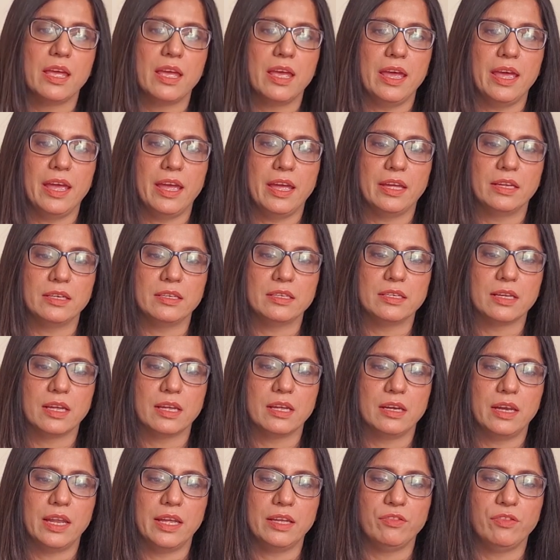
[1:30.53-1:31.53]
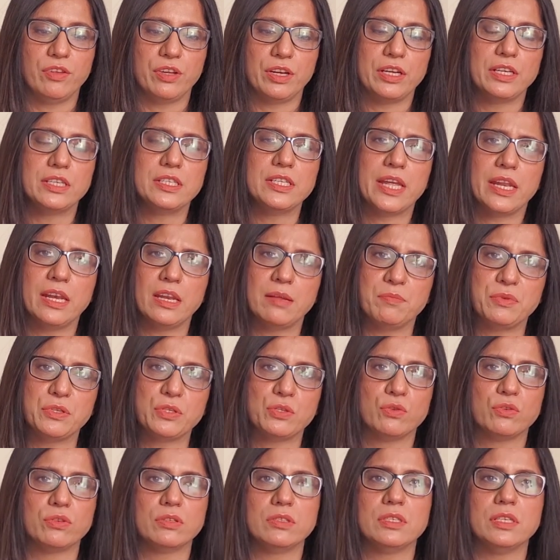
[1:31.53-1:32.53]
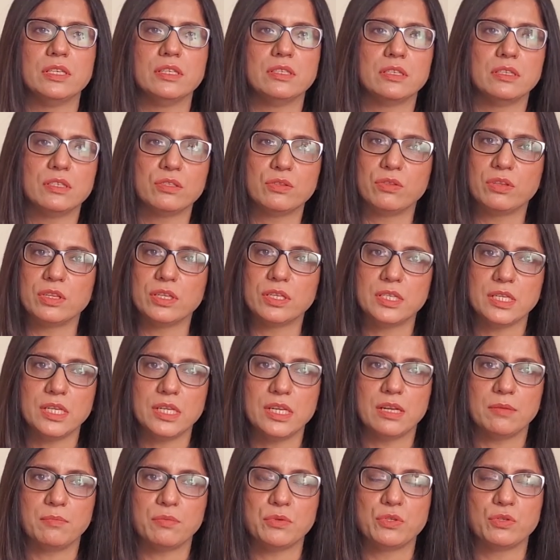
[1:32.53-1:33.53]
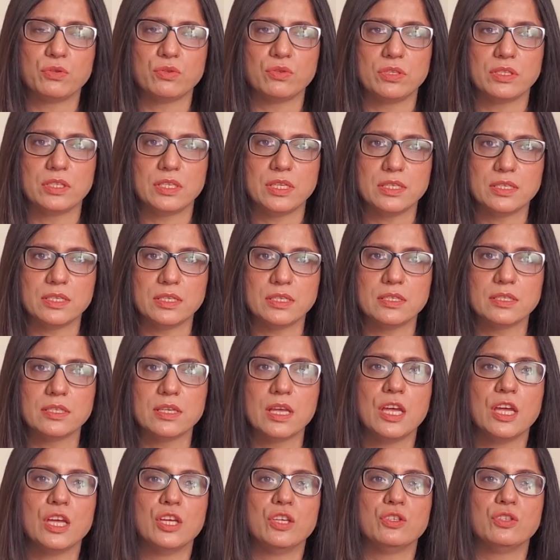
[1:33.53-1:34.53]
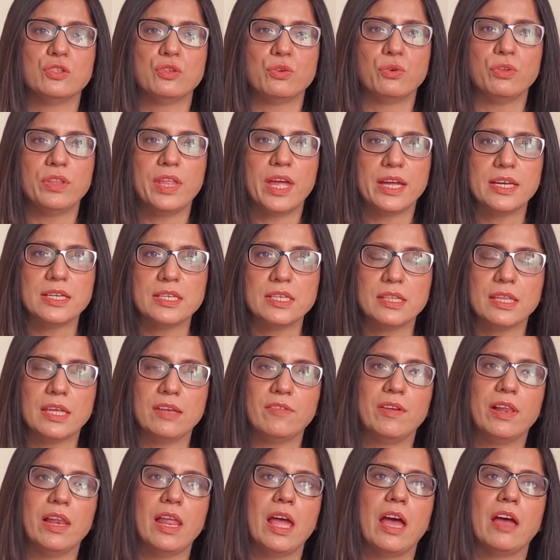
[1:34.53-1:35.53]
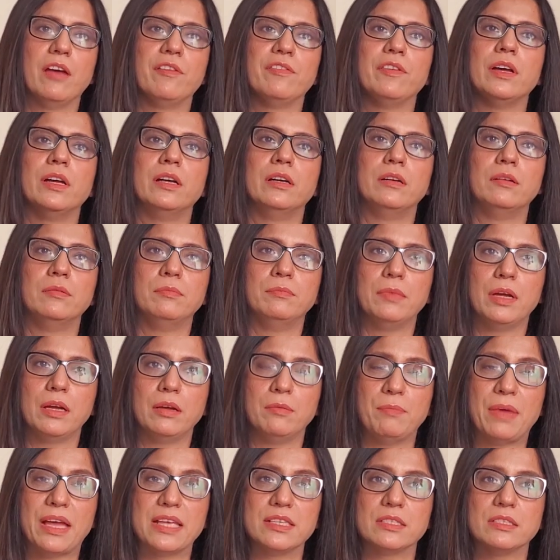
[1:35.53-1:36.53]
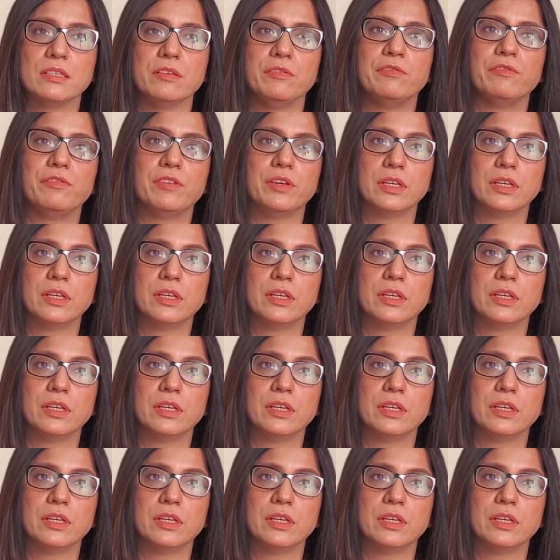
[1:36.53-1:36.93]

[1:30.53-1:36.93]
and like there are 10 episode seasons or 13 episode seasons, so that they will have a massive